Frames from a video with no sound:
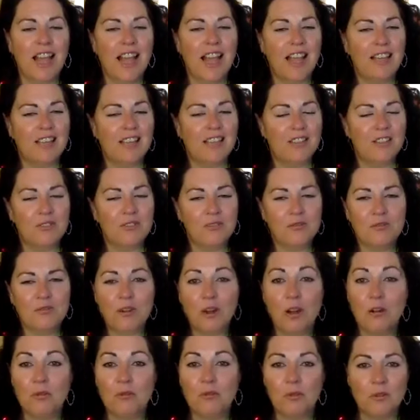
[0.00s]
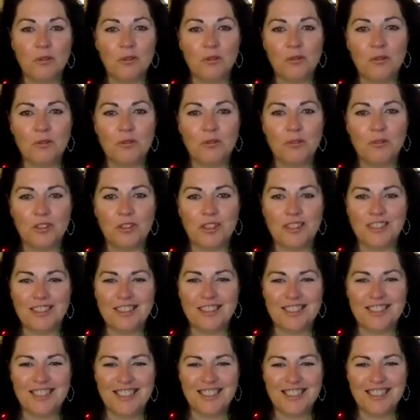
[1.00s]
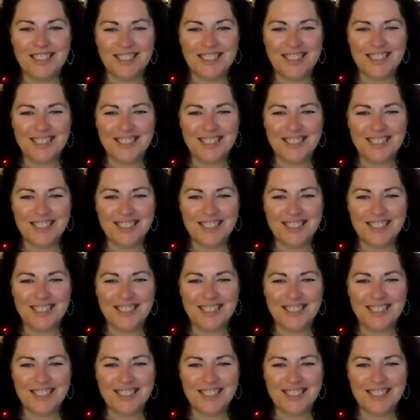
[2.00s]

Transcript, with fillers: and it's far more nutritious.